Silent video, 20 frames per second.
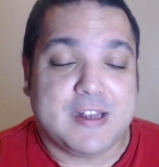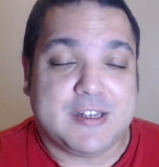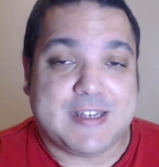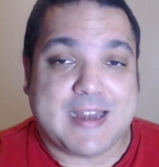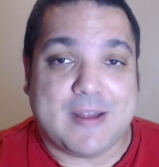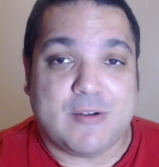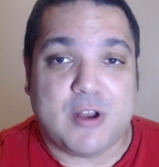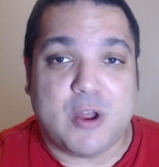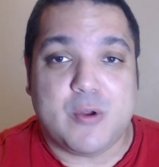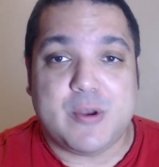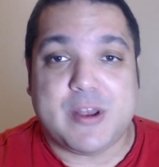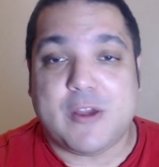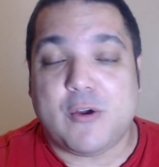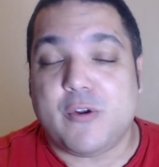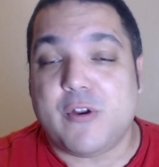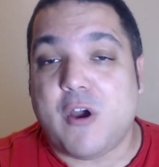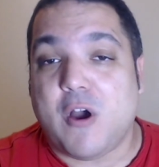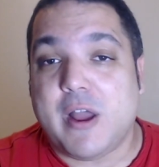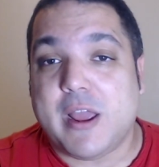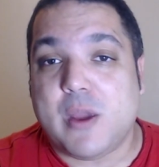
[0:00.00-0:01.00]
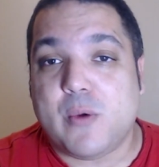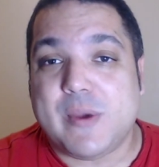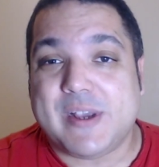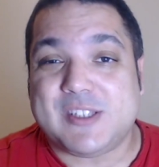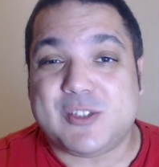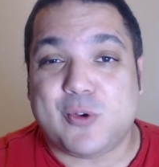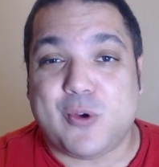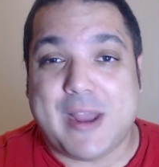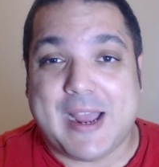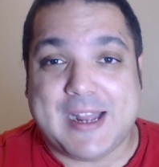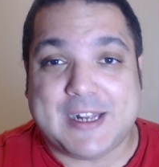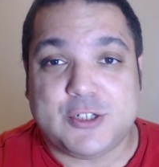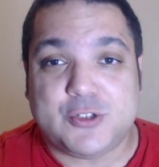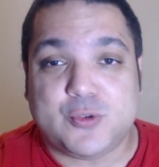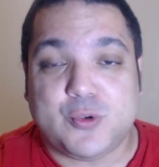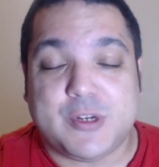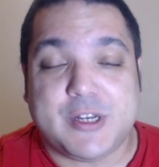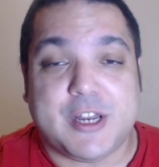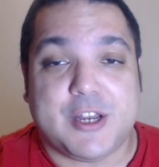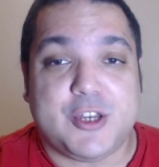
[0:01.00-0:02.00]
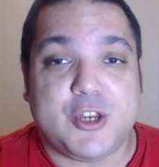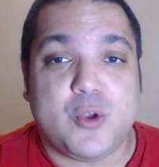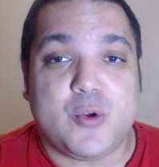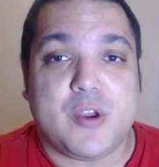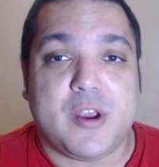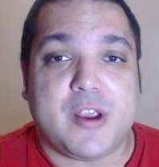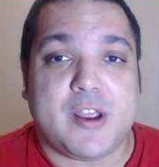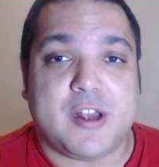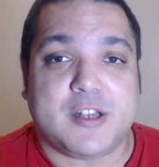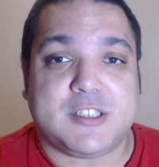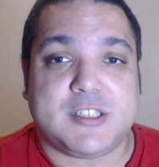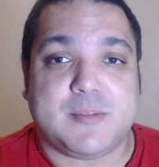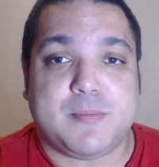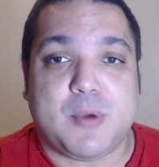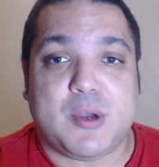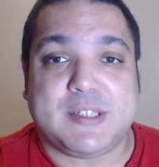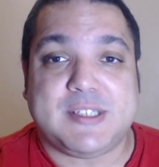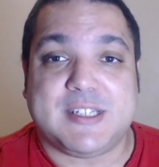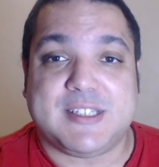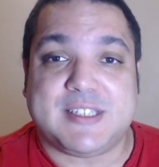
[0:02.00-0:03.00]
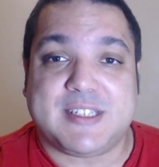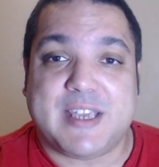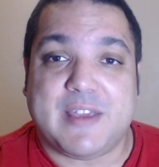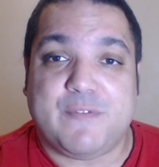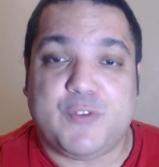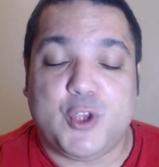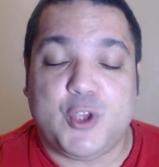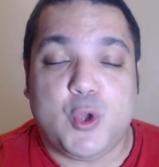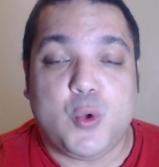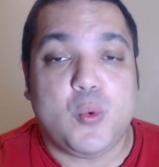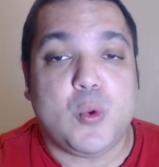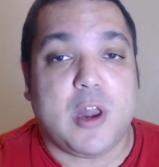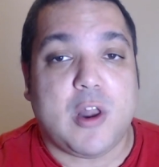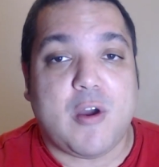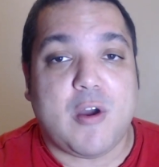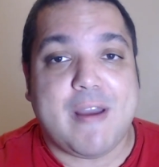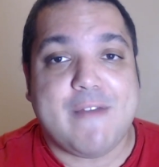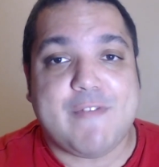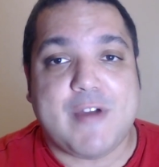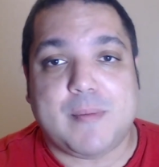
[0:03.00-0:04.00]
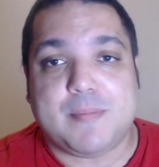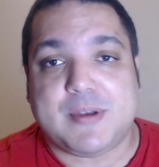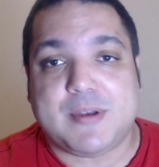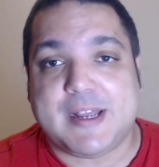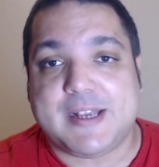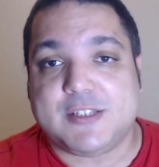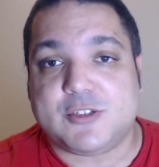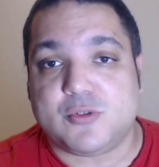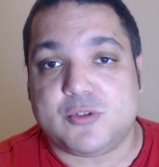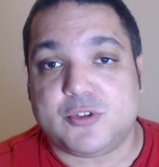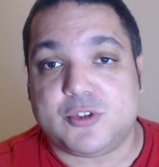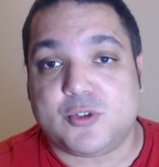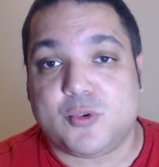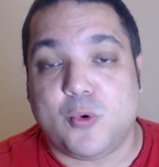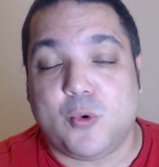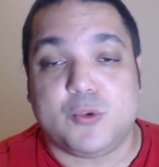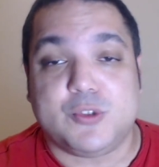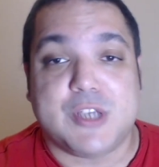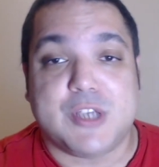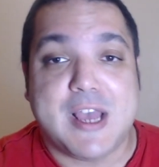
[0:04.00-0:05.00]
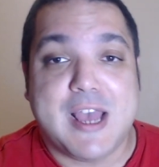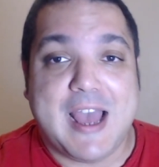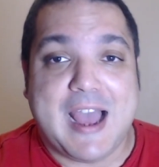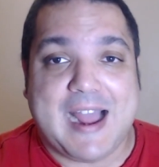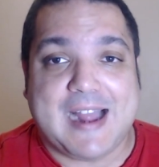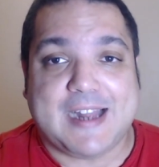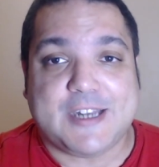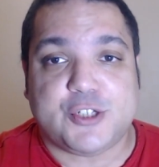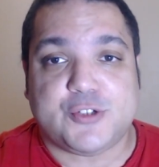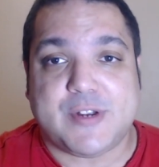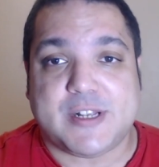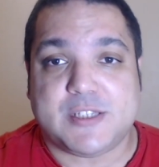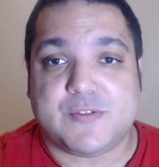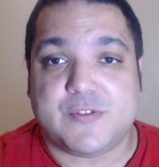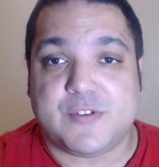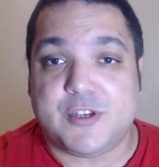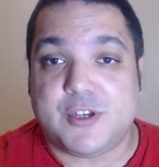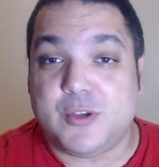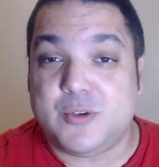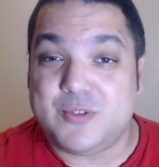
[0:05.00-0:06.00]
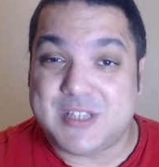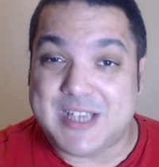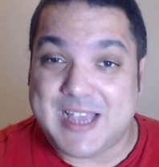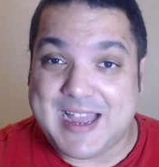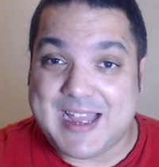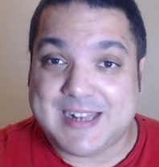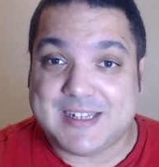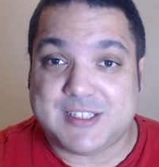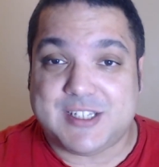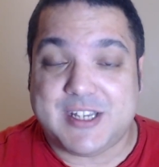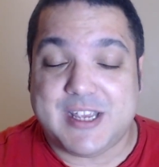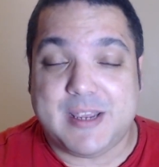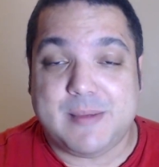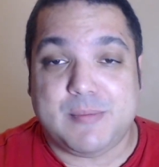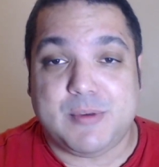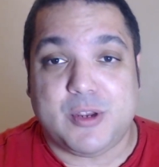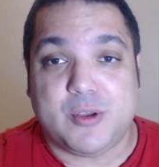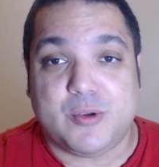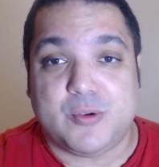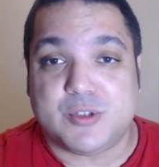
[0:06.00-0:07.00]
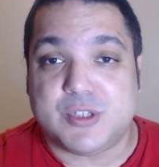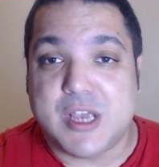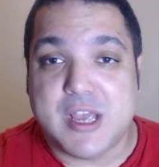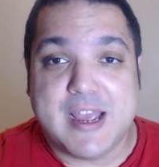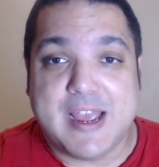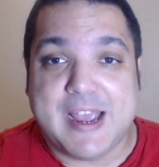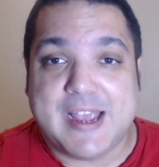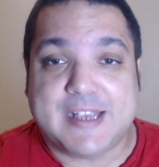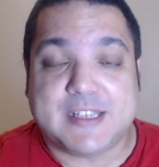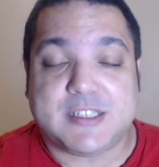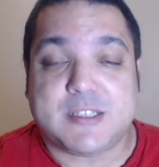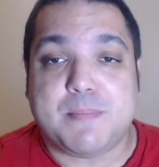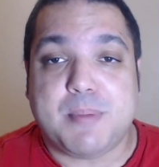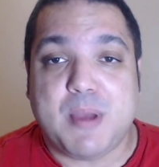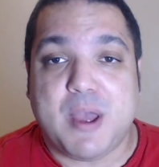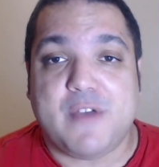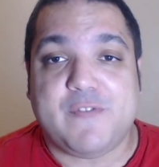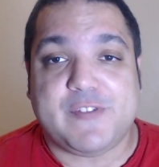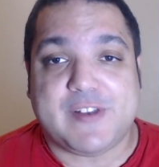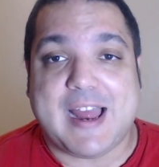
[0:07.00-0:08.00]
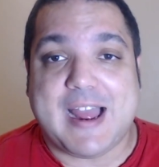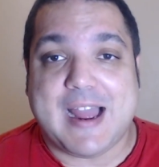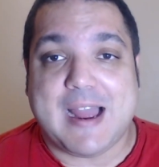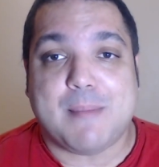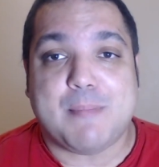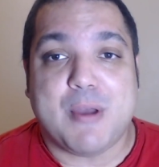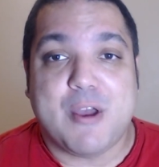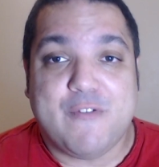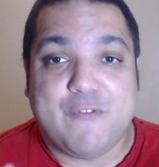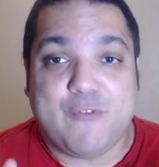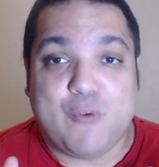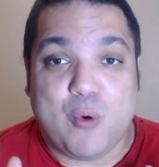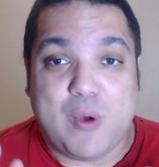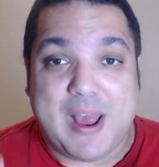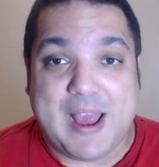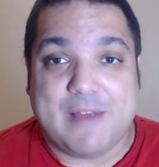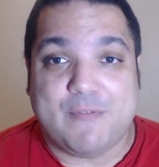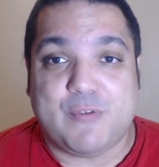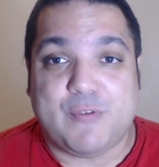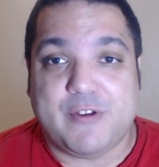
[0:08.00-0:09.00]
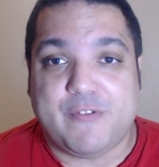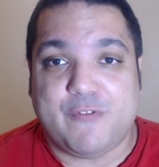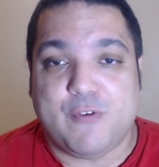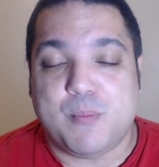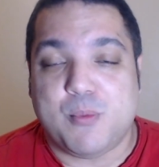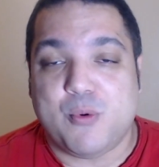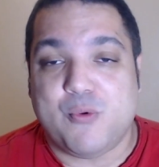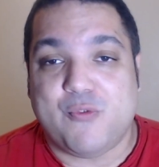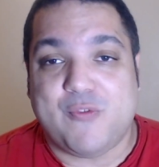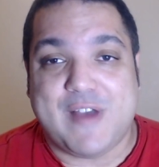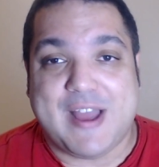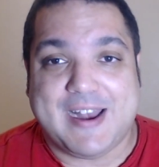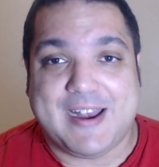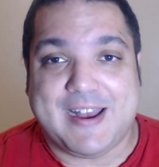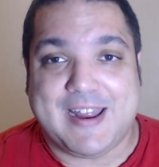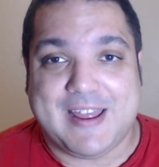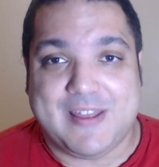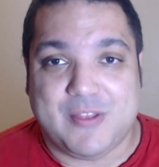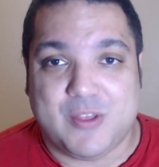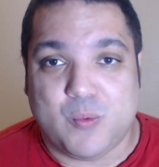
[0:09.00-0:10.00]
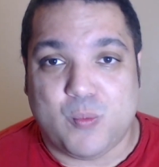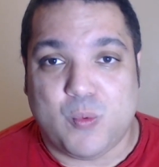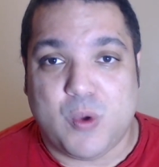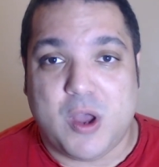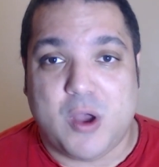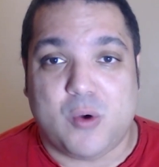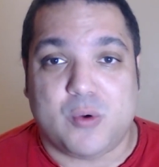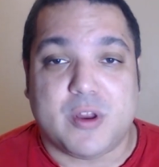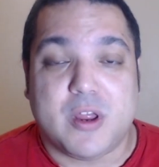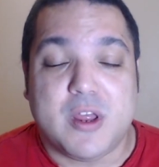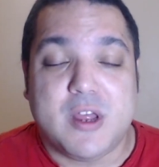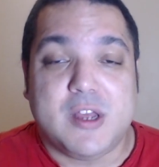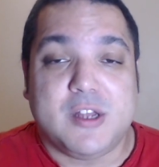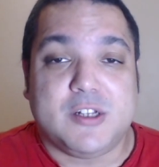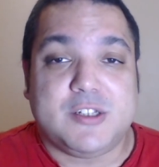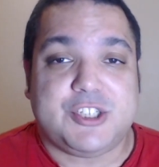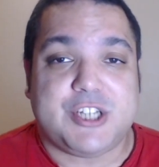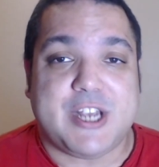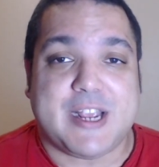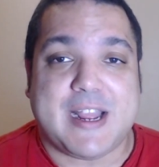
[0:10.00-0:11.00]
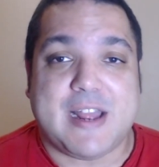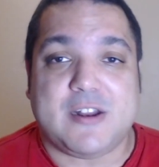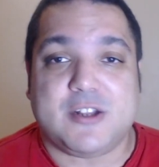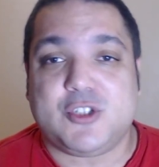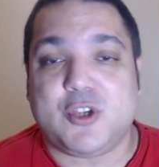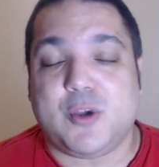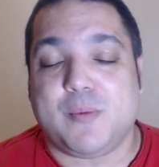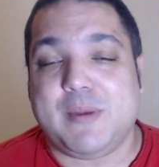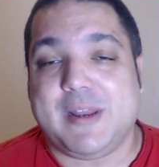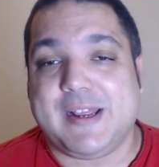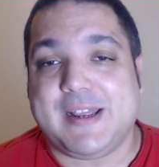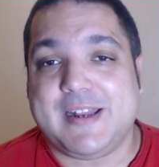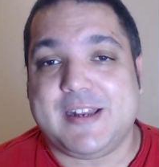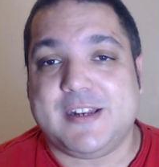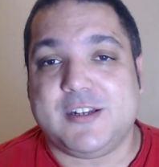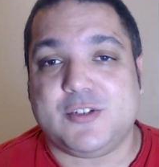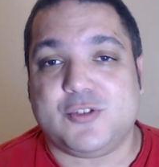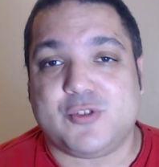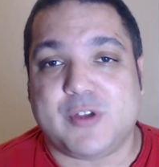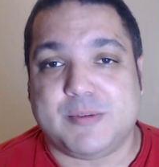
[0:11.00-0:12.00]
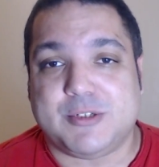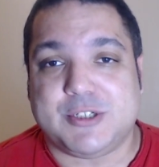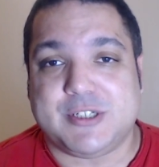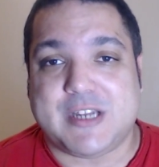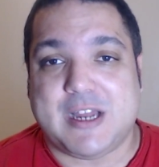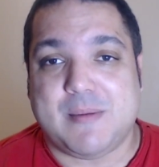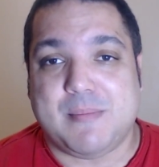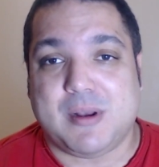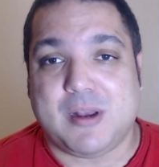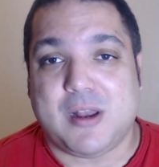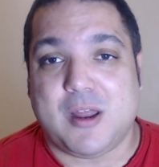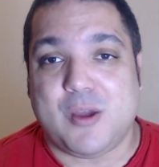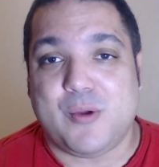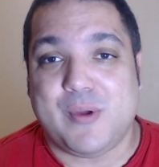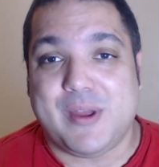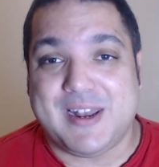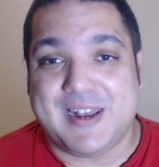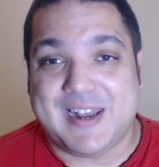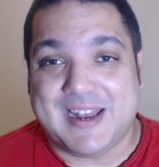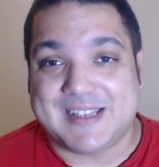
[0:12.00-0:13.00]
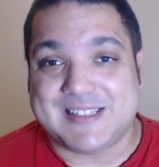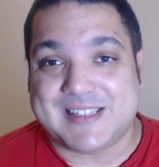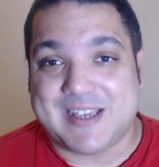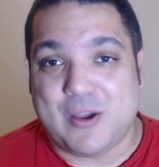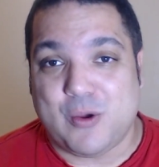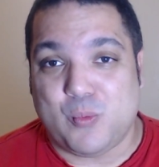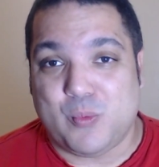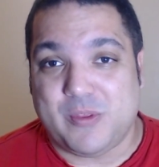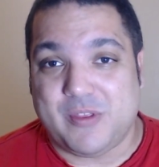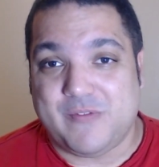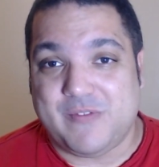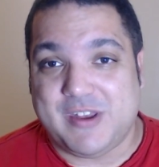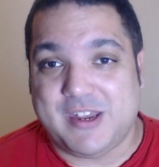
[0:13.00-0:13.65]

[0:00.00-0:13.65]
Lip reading: Download it on iOS or Android and you can customize it to give you live updates on scores and transfer news and team news. It's the perfect app for every football fan in the world. Check out the top link in the description down below and let's get on with the